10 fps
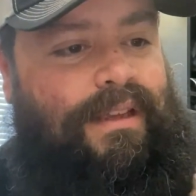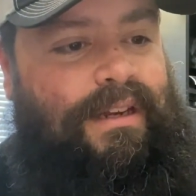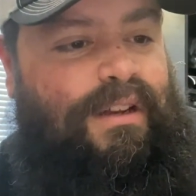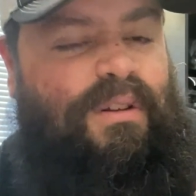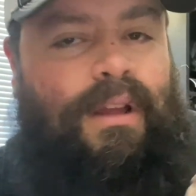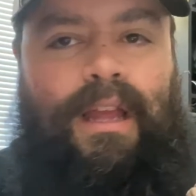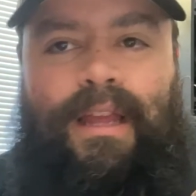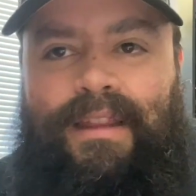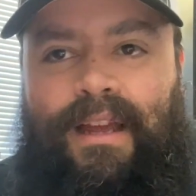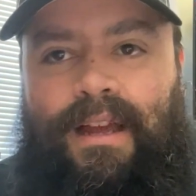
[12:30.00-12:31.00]
know?
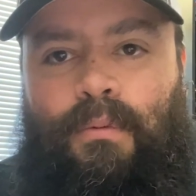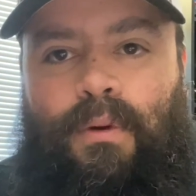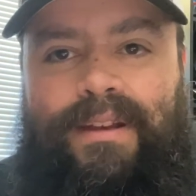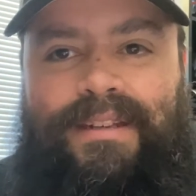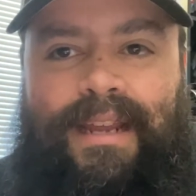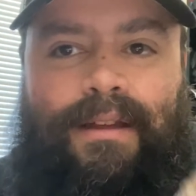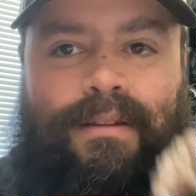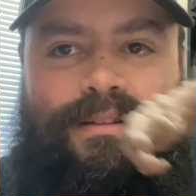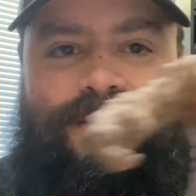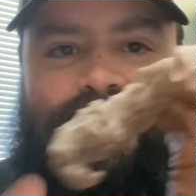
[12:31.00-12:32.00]
The one
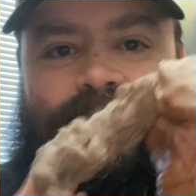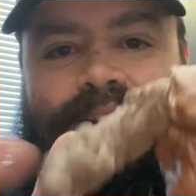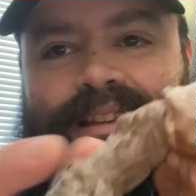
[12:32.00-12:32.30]
downside,